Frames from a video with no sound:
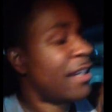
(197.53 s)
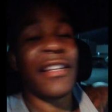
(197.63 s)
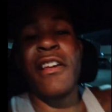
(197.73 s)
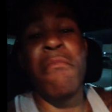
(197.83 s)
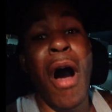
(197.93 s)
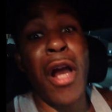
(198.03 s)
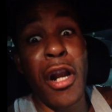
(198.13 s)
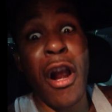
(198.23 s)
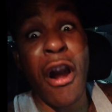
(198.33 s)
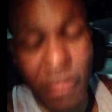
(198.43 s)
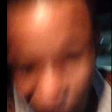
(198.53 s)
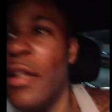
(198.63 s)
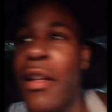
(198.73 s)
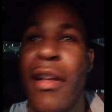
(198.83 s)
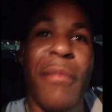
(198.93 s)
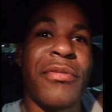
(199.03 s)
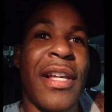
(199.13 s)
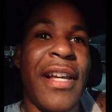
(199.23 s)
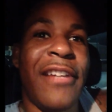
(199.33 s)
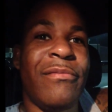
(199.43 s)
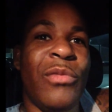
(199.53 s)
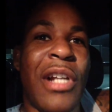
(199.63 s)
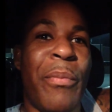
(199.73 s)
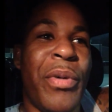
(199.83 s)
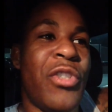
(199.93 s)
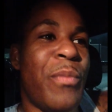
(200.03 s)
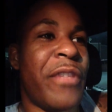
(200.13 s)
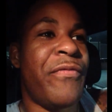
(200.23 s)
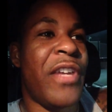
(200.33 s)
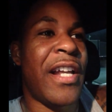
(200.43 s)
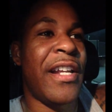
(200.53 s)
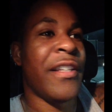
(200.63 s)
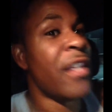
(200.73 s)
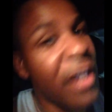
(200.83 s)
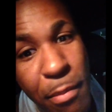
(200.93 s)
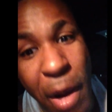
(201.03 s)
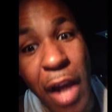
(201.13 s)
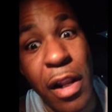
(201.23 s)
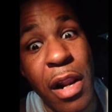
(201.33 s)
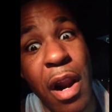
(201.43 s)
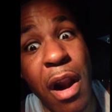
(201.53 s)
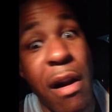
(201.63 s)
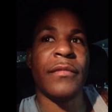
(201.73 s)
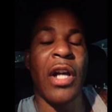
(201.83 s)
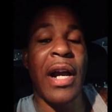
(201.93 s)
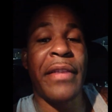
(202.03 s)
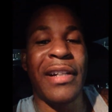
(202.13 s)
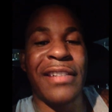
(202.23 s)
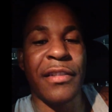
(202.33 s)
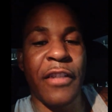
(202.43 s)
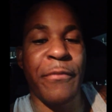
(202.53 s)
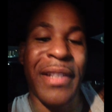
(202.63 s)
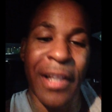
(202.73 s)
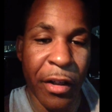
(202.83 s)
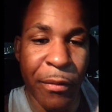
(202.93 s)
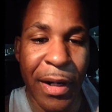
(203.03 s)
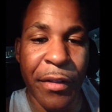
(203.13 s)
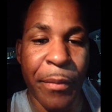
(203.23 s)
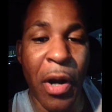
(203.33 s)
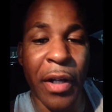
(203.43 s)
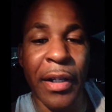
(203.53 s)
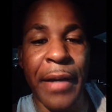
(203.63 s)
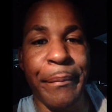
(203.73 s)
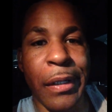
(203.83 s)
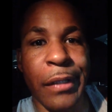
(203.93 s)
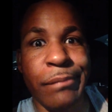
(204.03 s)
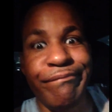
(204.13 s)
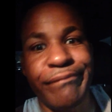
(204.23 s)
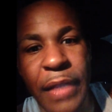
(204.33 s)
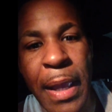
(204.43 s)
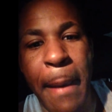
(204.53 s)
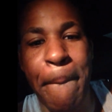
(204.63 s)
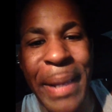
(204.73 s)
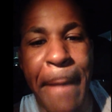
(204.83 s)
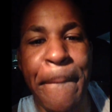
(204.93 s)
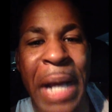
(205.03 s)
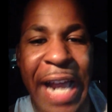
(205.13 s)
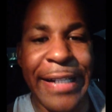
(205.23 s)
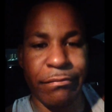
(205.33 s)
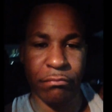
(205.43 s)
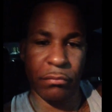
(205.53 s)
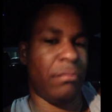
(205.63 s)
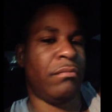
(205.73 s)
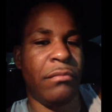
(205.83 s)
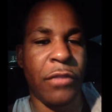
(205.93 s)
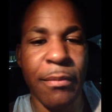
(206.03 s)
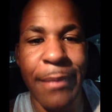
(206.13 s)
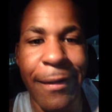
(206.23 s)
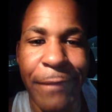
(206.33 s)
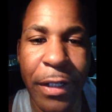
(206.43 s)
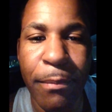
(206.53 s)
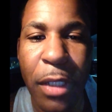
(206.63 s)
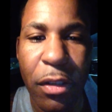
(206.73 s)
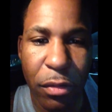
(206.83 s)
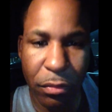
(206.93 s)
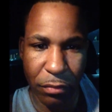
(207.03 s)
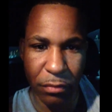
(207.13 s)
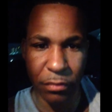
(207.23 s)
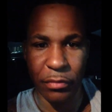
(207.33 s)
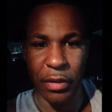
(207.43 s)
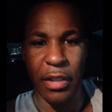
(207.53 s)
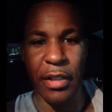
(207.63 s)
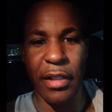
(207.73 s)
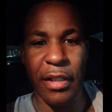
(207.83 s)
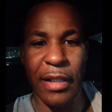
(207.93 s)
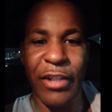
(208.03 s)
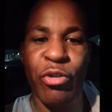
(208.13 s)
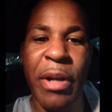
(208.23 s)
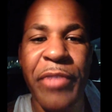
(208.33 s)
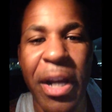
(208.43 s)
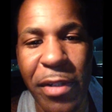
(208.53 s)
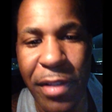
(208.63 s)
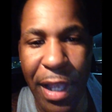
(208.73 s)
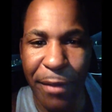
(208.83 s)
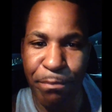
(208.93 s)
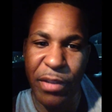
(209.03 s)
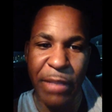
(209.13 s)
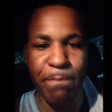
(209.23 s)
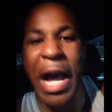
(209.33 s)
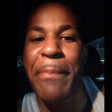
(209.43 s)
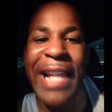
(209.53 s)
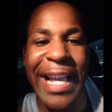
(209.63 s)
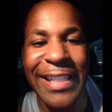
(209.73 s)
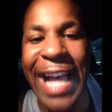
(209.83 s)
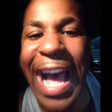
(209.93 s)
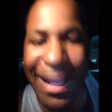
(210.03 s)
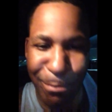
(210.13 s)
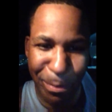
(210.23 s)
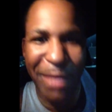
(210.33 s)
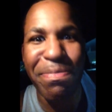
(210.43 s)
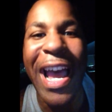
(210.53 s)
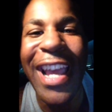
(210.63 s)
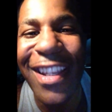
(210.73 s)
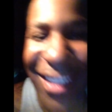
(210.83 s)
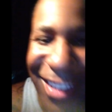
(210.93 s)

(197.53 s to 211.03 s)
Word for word: Get him out of You know what I'm saying? You know, put too much fiat in. Get him out of All right, I think that's enough of me yelling around in the parking lot, but bit pay to the motherfucking moon. Like Trip Jammer say, it like it's hot. Bit pay.